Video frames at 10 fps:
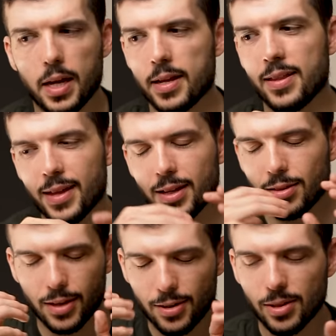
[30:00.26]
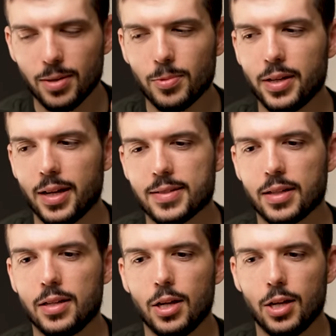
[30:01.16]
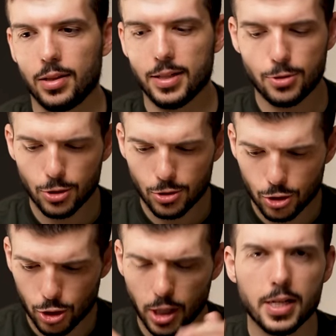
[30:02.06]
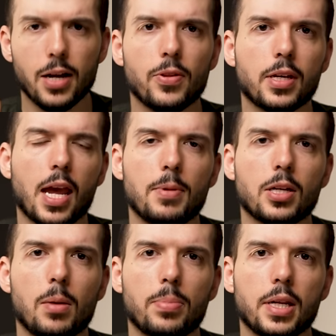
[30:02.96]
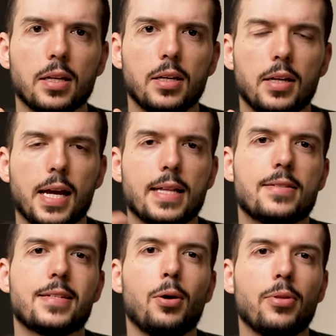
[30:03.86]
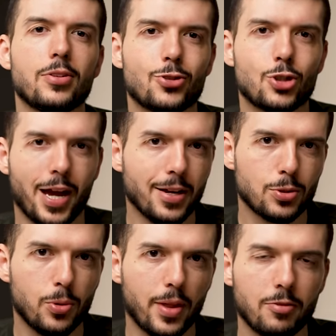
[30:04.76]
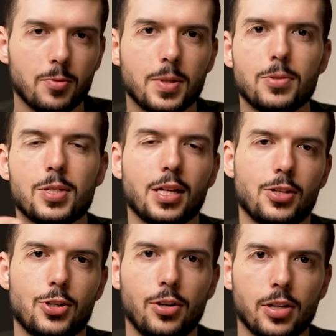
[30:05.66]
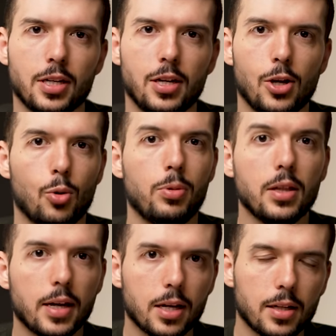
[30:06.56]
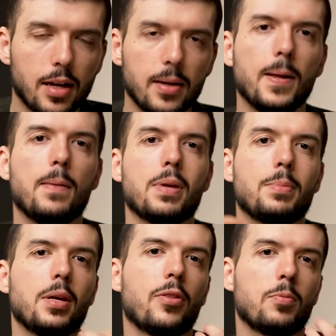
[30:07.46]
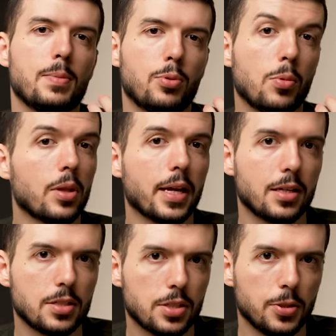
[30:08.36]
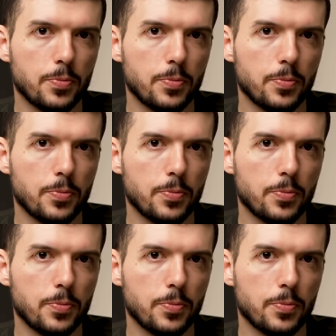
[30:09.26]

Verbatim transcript: And they literally one day said, let's just shut down the gaming company and sell this chat tool that we've been using internally. We like it a lot maybe other people will like it too.